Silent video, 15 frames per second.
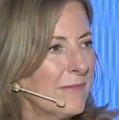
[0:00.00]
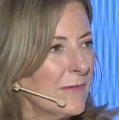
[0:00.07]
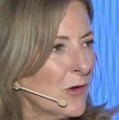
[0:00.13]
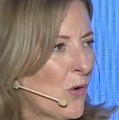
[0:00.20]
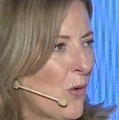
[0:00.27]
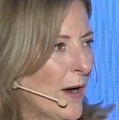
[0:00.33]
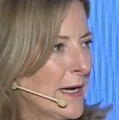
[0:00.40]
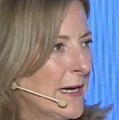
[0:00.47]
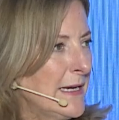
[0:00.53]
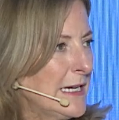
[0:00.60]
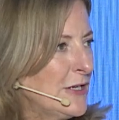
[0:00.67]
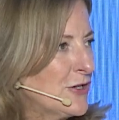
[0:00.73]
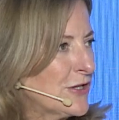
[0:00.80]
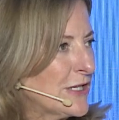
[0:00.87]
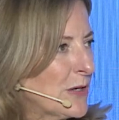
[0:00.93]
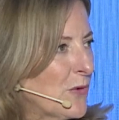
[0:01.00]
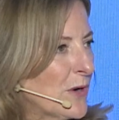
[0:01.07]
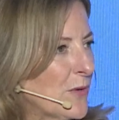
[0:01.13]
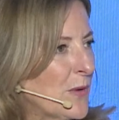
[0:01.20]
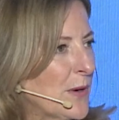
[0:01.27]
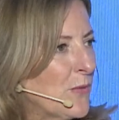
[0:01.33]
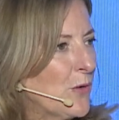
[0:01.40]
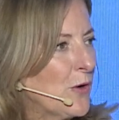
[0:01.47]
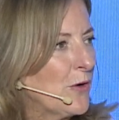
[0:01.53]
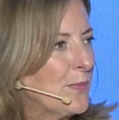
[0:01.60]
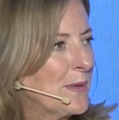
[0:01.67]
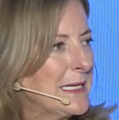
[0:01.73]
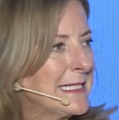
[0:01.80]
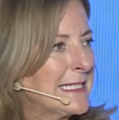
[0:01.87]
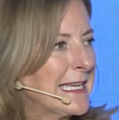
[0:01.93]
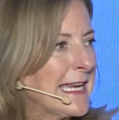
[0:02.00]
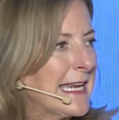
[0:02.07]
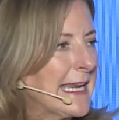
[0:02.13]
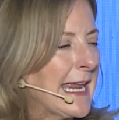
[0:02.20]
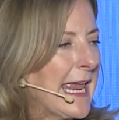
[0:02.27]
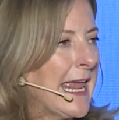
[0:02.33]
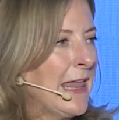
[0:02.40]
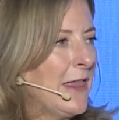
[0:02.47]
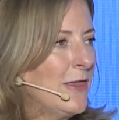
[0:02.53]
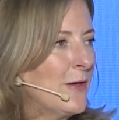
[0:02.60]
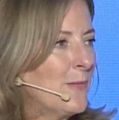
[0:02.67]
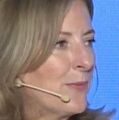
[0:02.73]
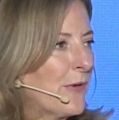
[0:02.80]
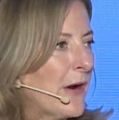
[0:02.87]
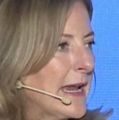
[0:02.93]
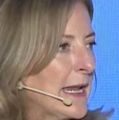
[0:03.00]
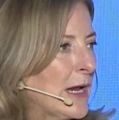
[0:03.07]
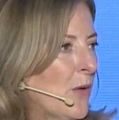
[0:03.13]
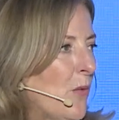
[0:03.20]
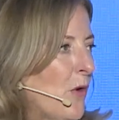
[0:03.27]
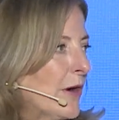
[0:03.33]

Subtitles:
Quite an interesting one, and we will be seeing in the break what